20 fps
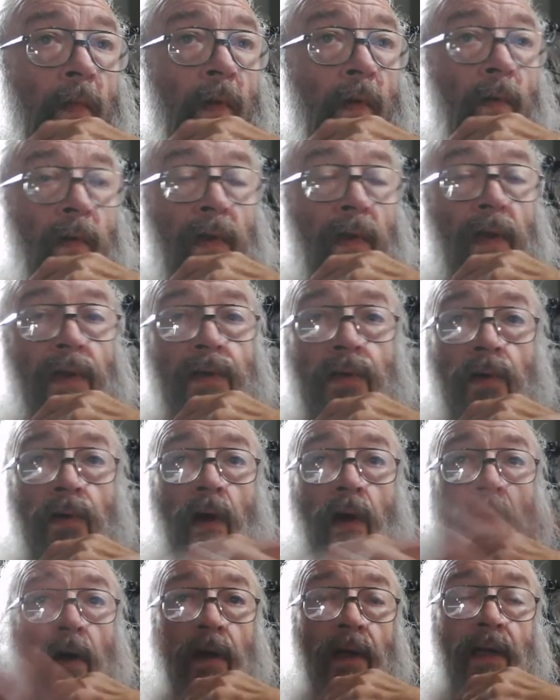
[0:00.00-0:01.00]
with a
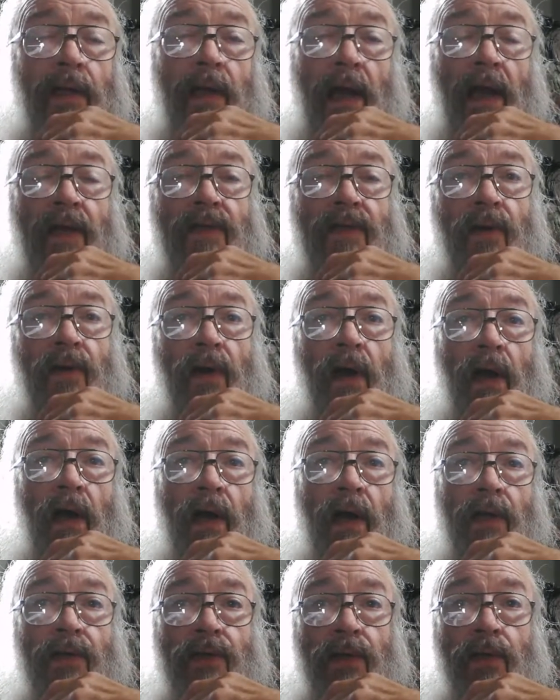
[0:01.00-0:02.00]
2-car detached
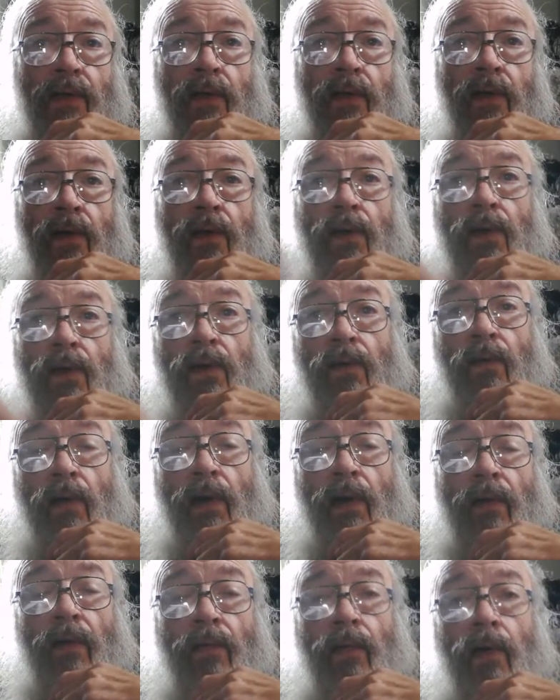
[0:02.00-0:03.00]
garage and
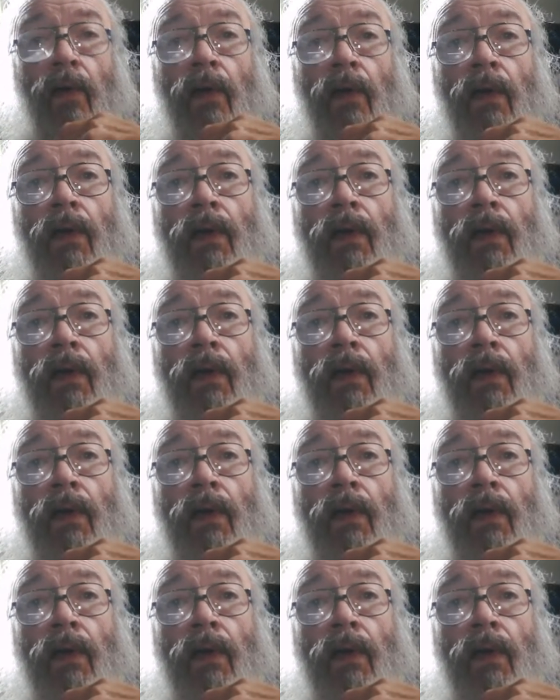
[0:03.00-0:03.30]
whatever